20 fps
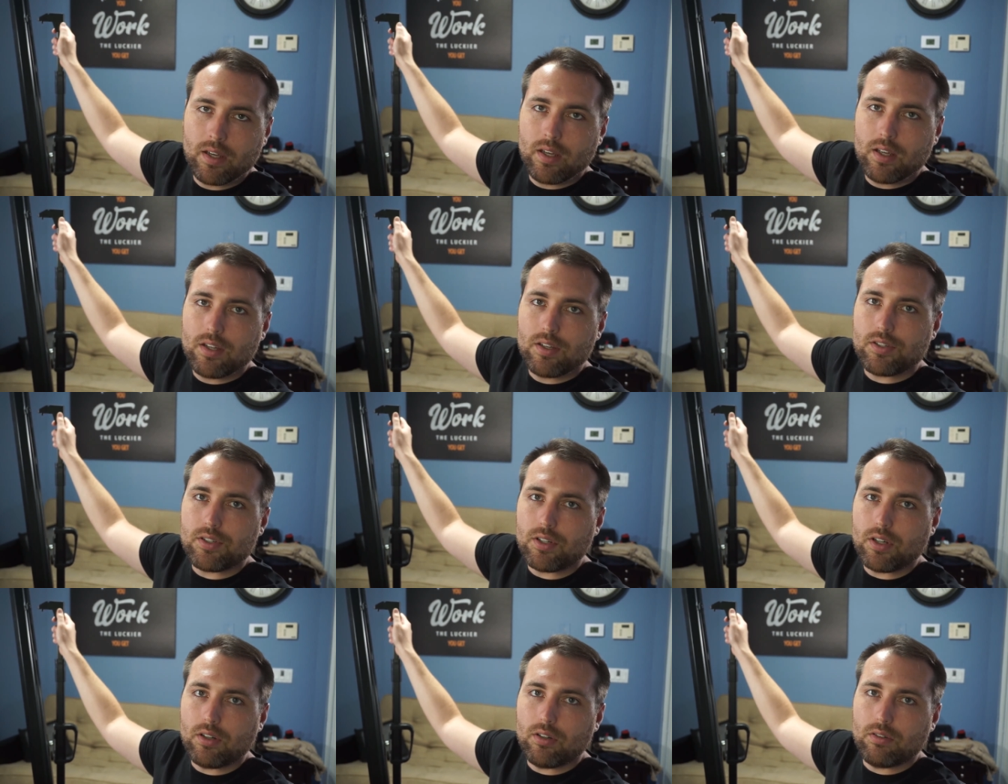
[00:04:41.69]

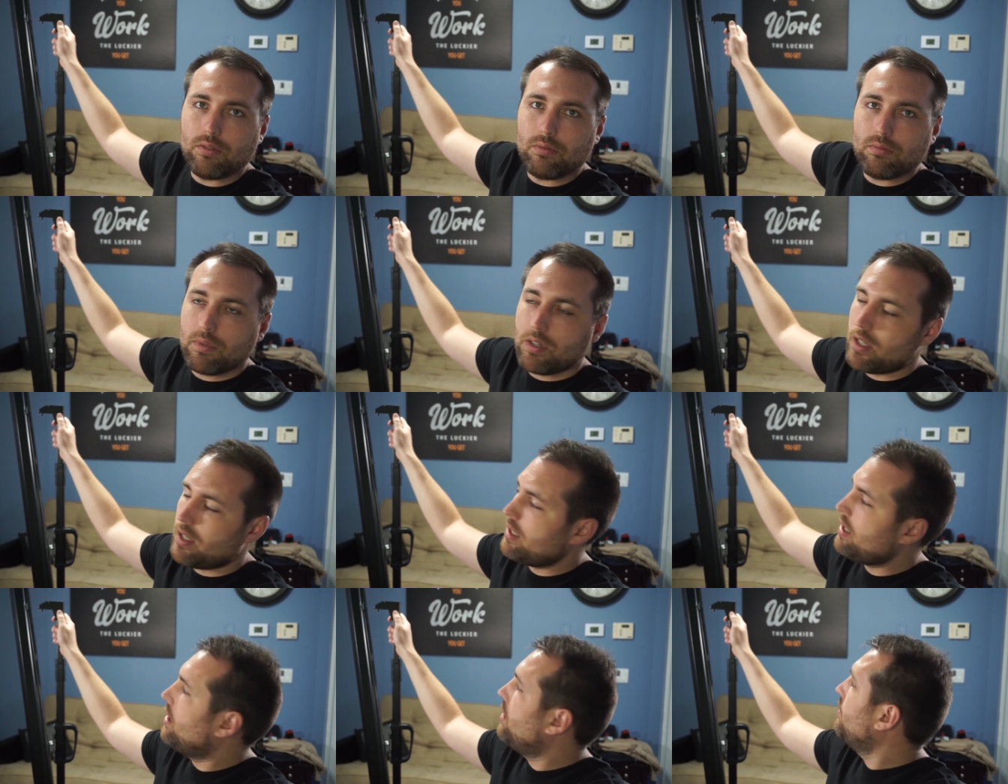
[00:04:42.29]
So
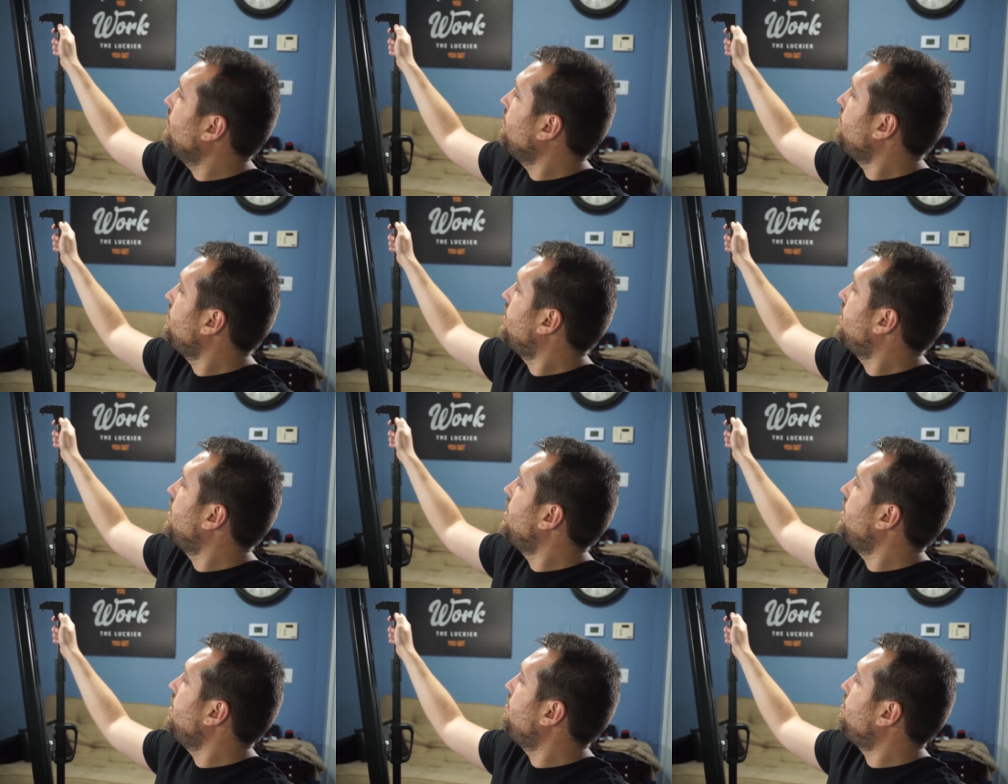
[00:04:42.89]

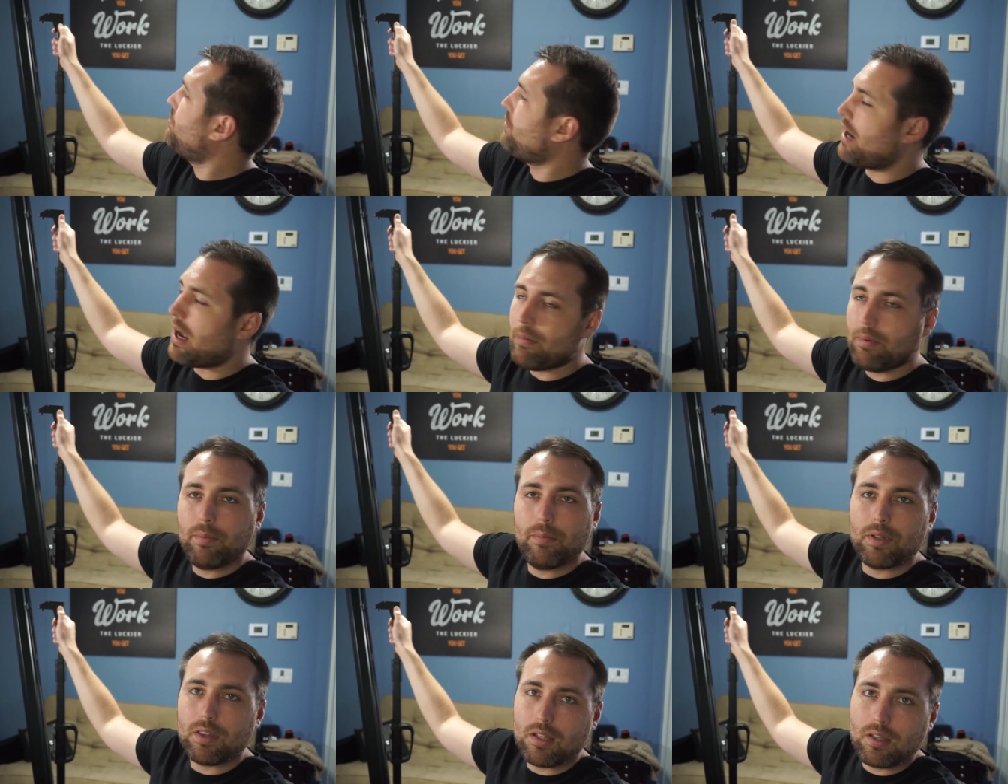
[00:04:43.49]
the problem
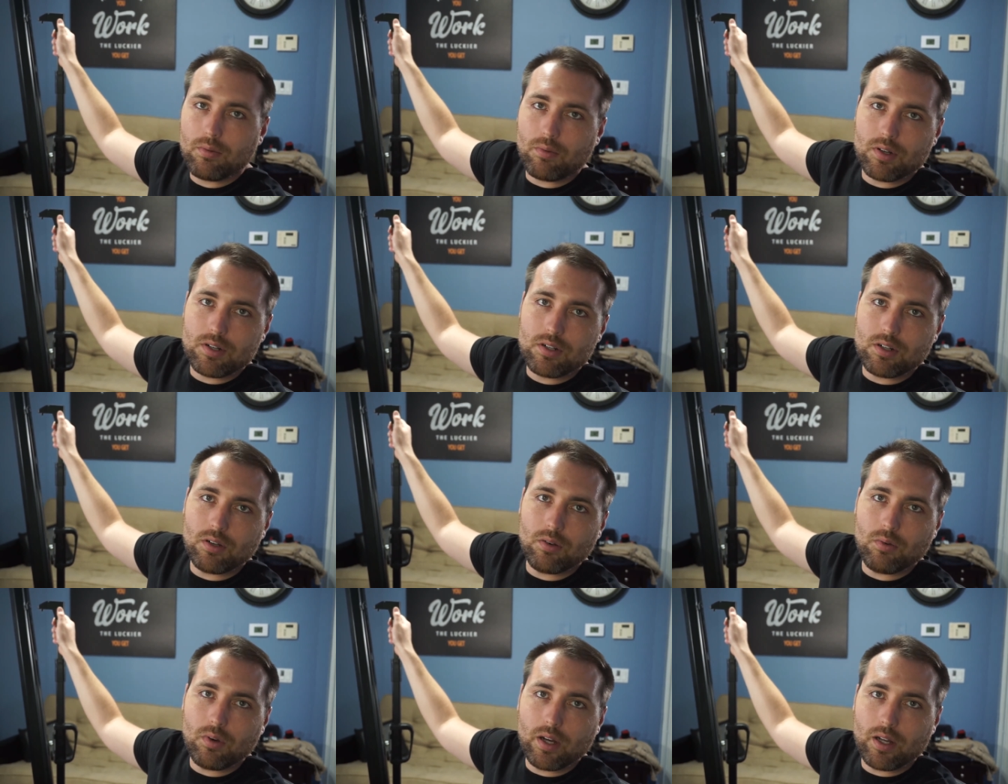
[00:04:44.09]
with the
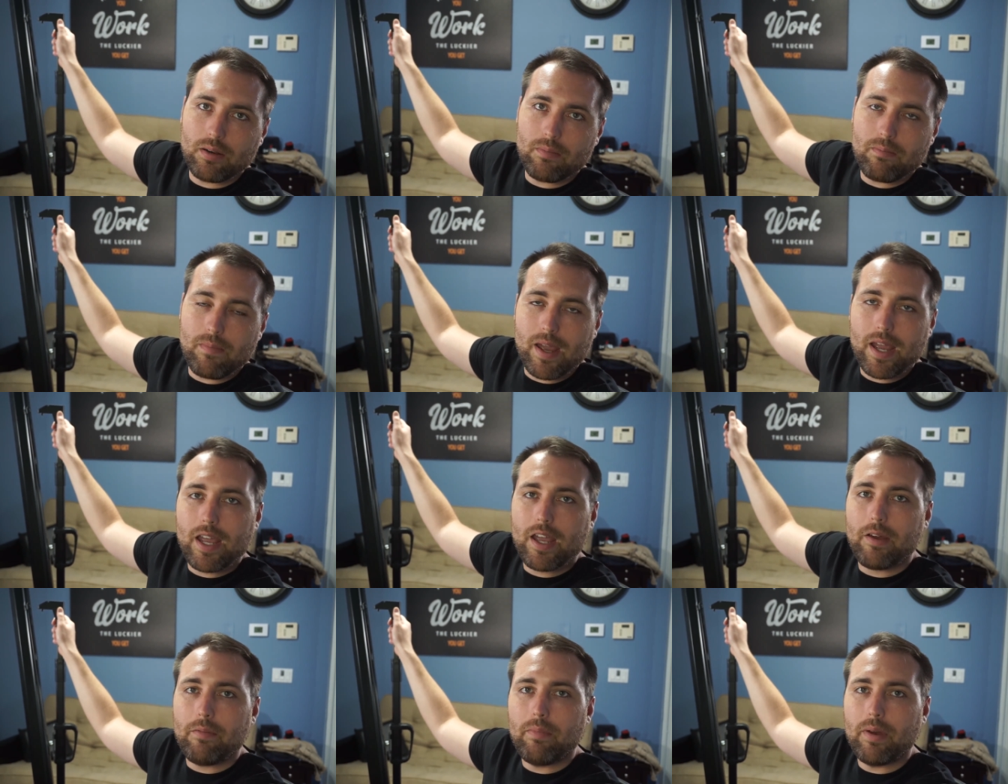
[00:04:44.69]
original one may
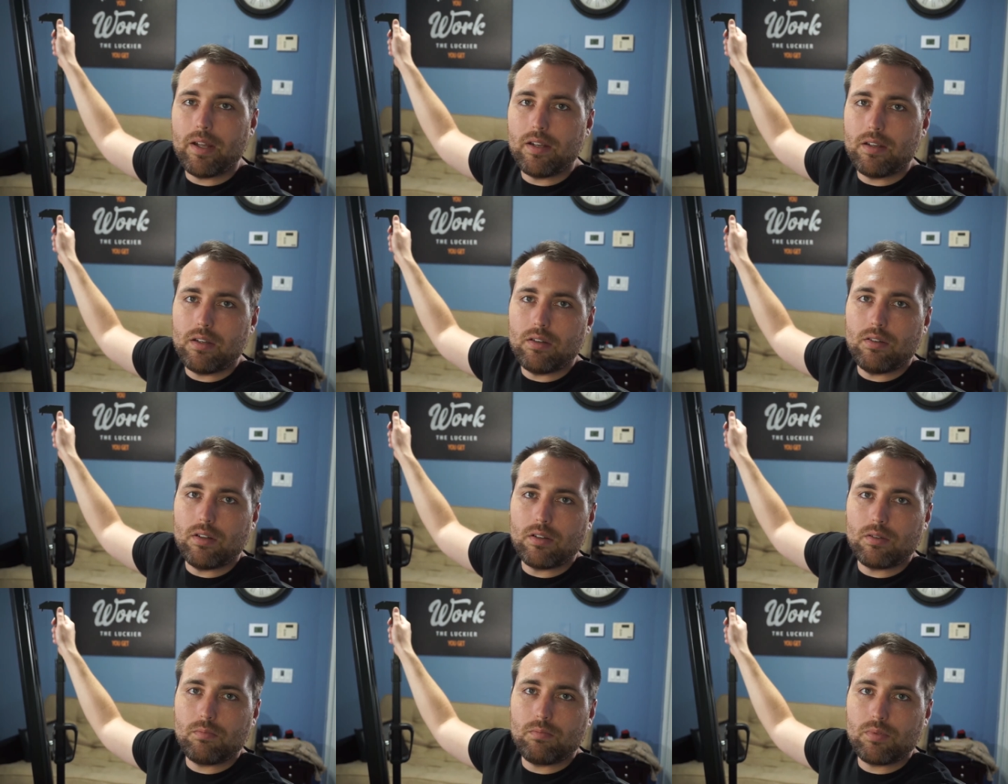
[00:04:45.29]
have been due
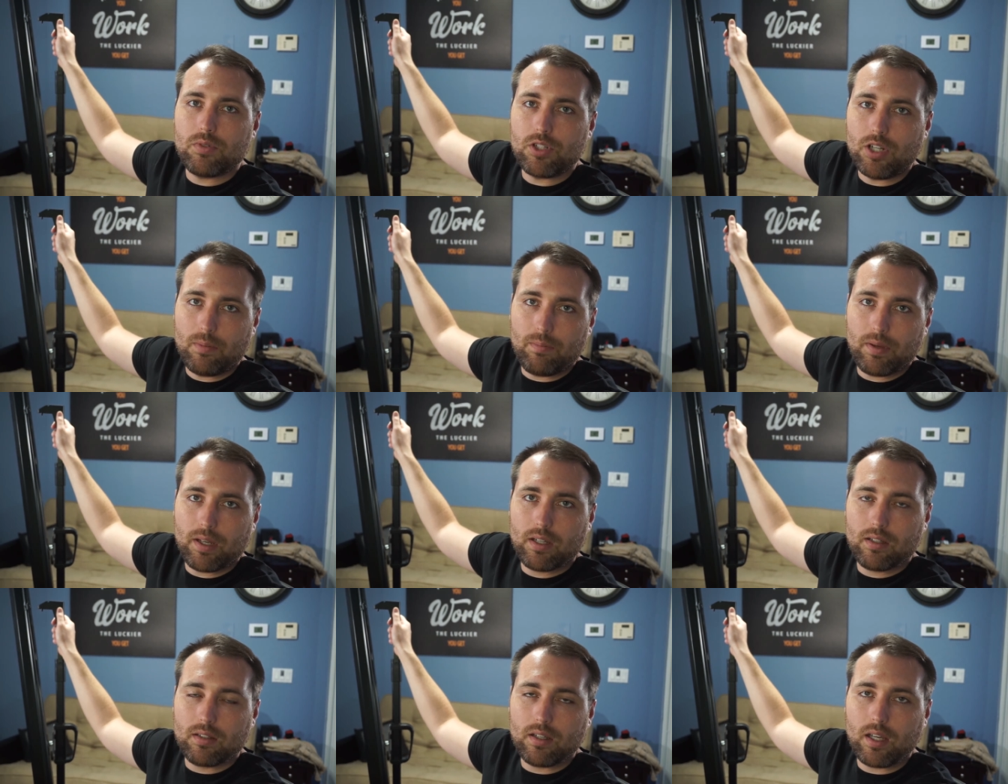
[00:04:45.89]
to
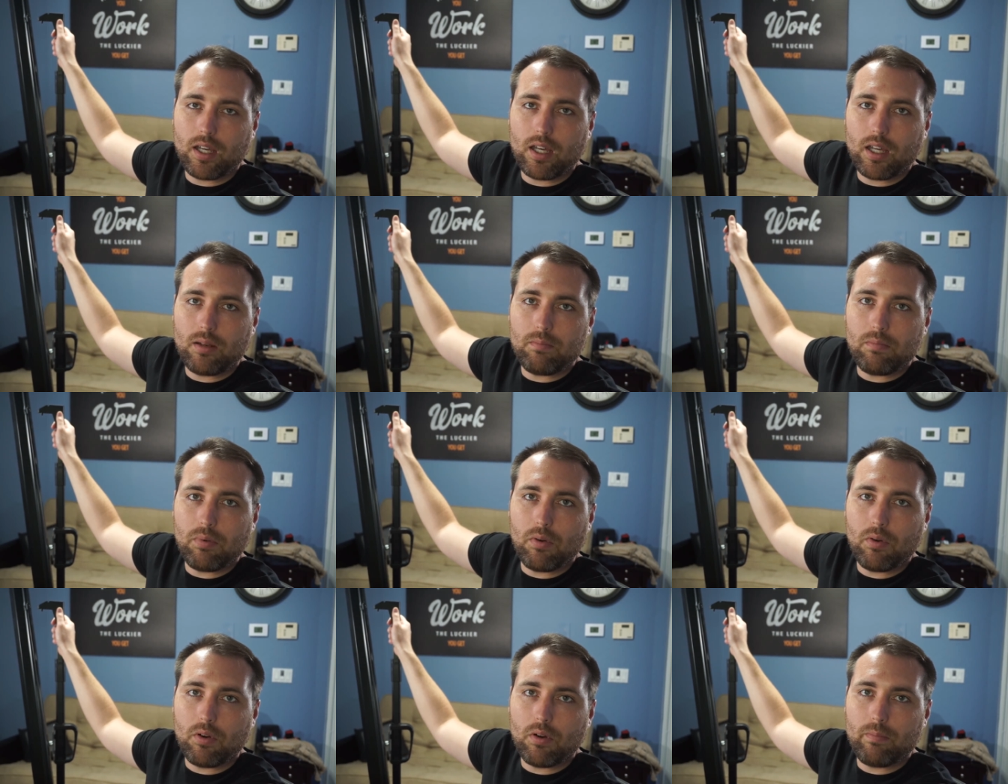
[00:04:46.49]
shipping and
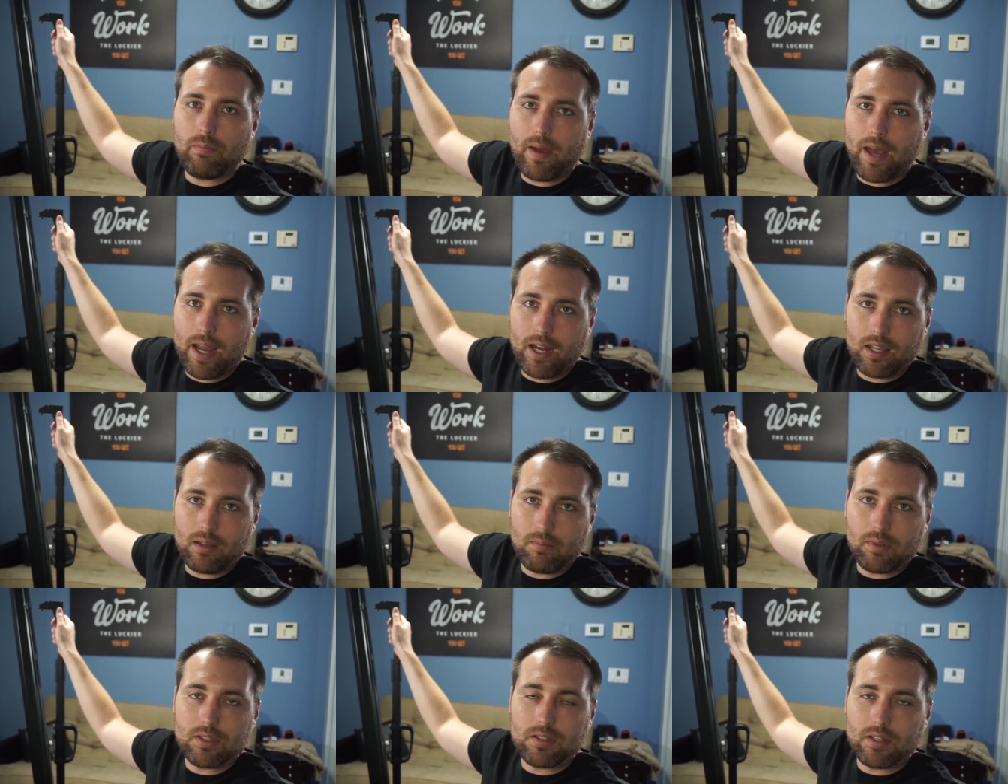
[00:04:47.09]
poor
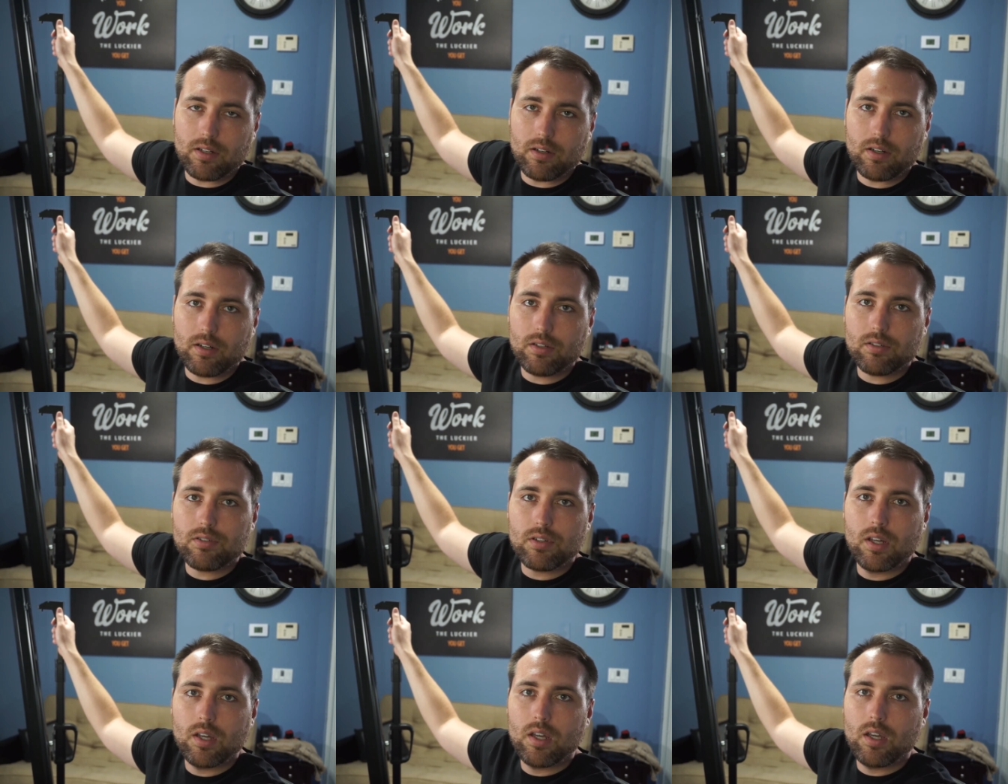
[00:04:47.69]
packing materials,